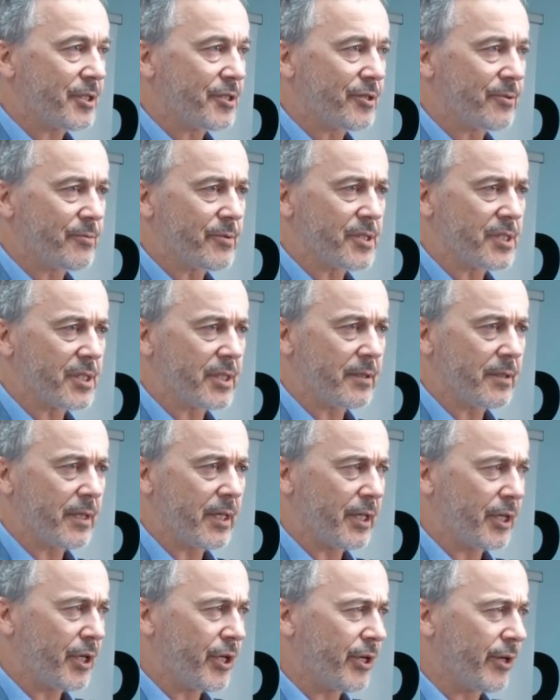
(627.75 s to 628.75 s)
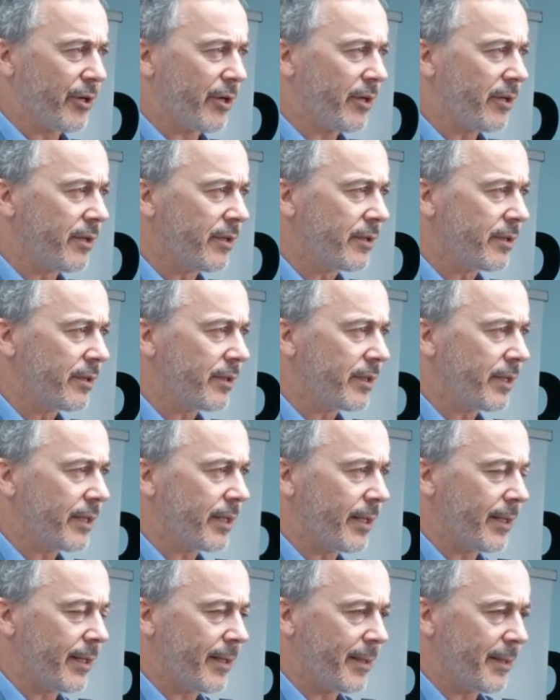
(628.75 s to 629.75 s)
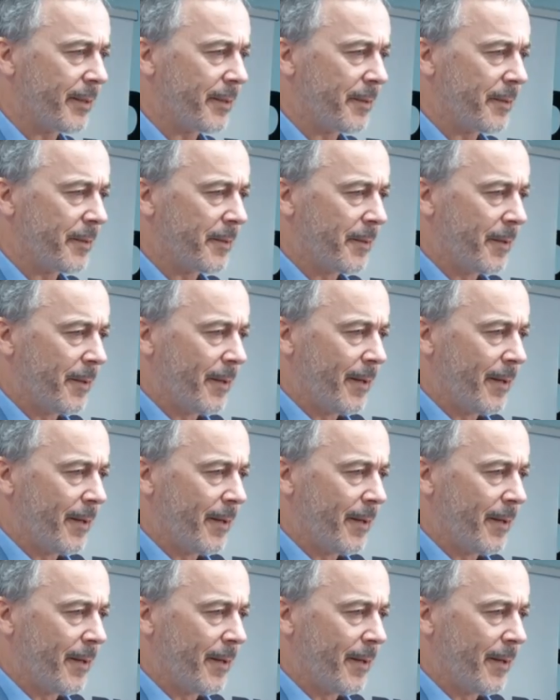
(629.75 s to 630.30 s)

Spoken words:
to was a colonel and